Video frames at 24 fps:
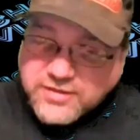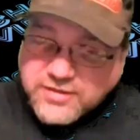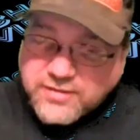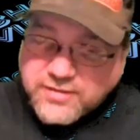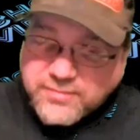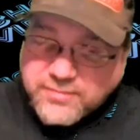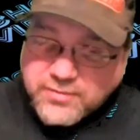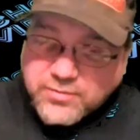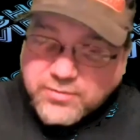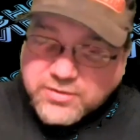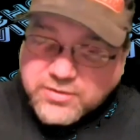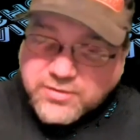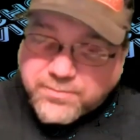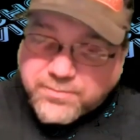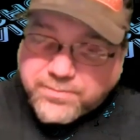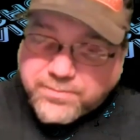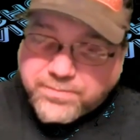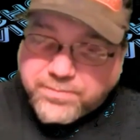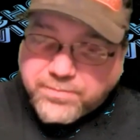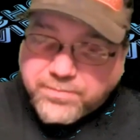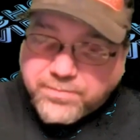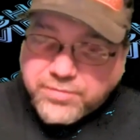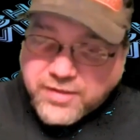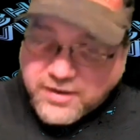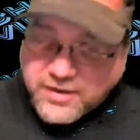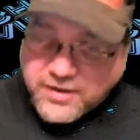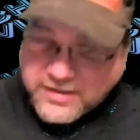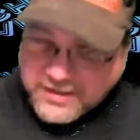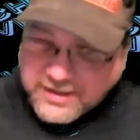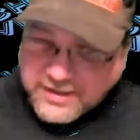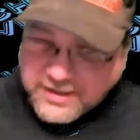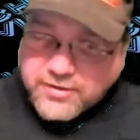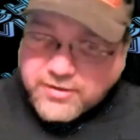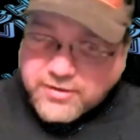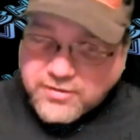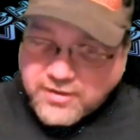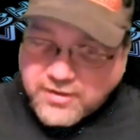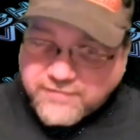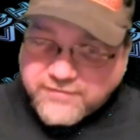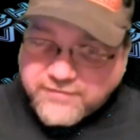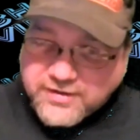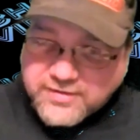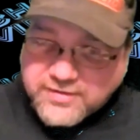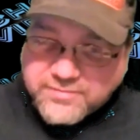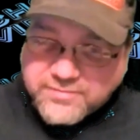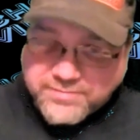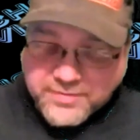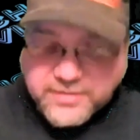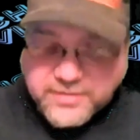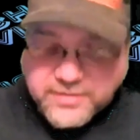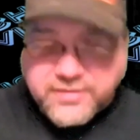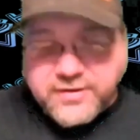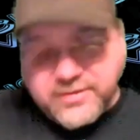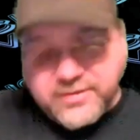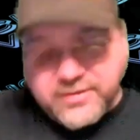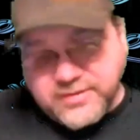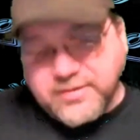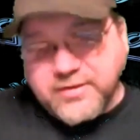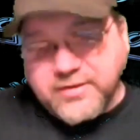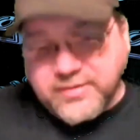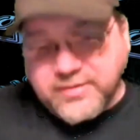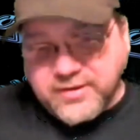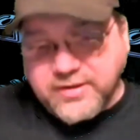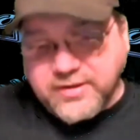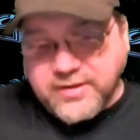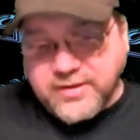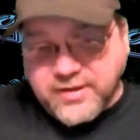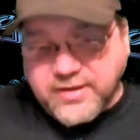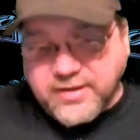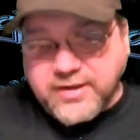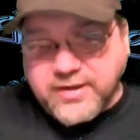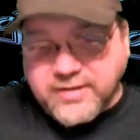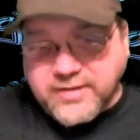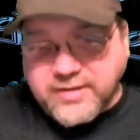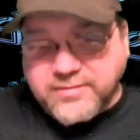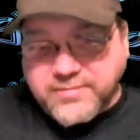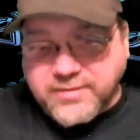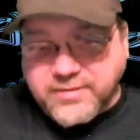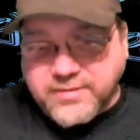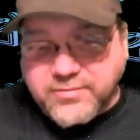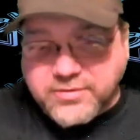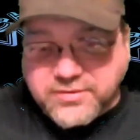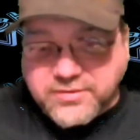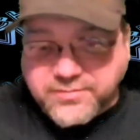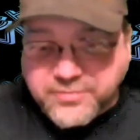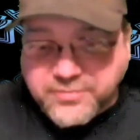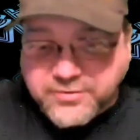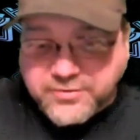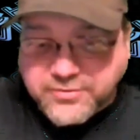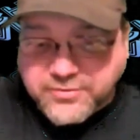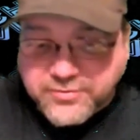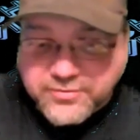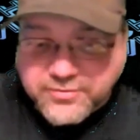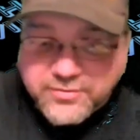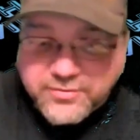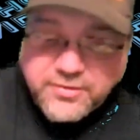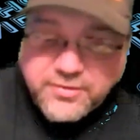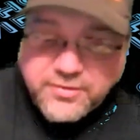to hit me with the the heel of it, but you, you hit me with the boot.